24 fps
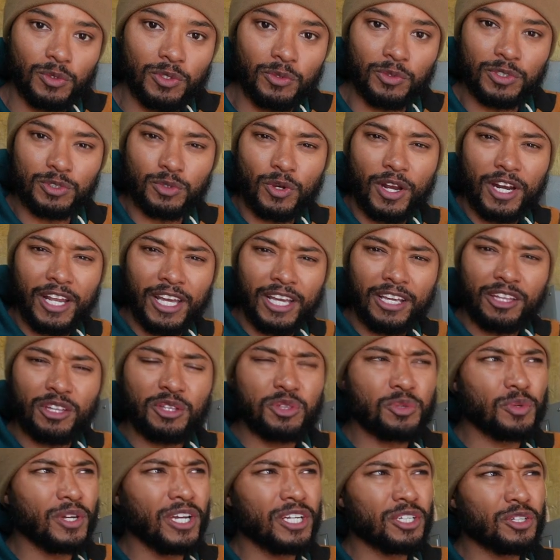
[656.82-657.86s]
one was running
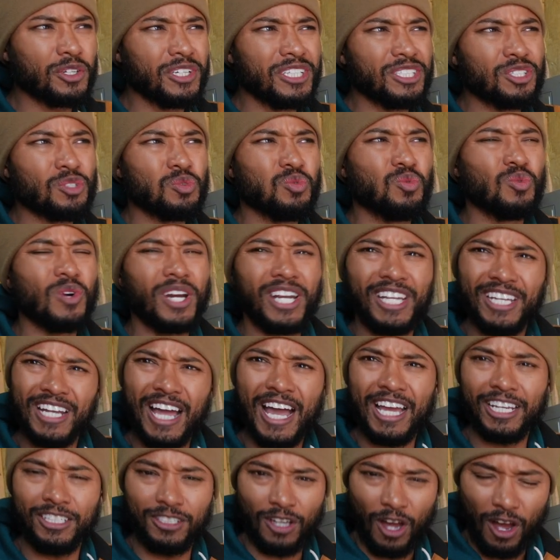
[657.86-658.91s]

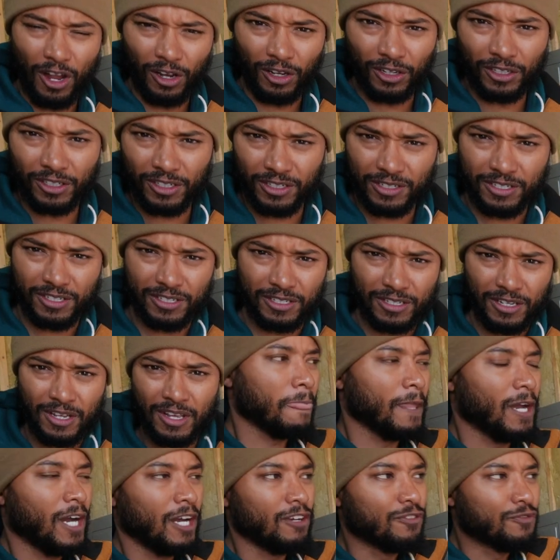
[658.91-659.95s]
$329.
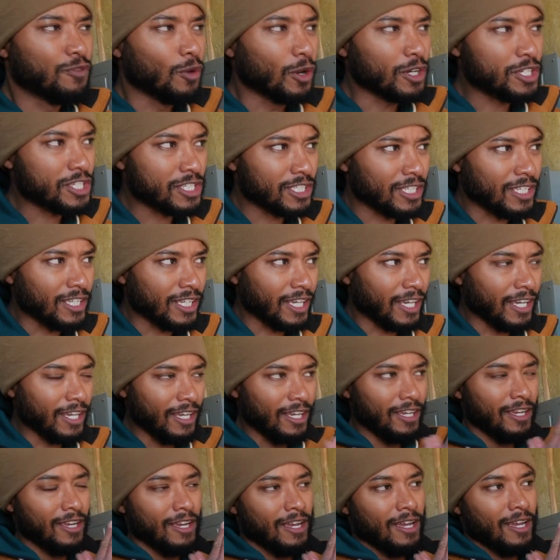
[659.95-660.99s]
Unfortunately,
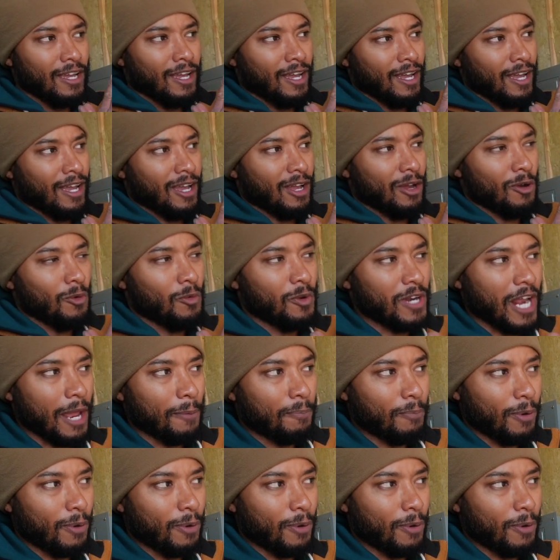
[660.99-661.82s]
when I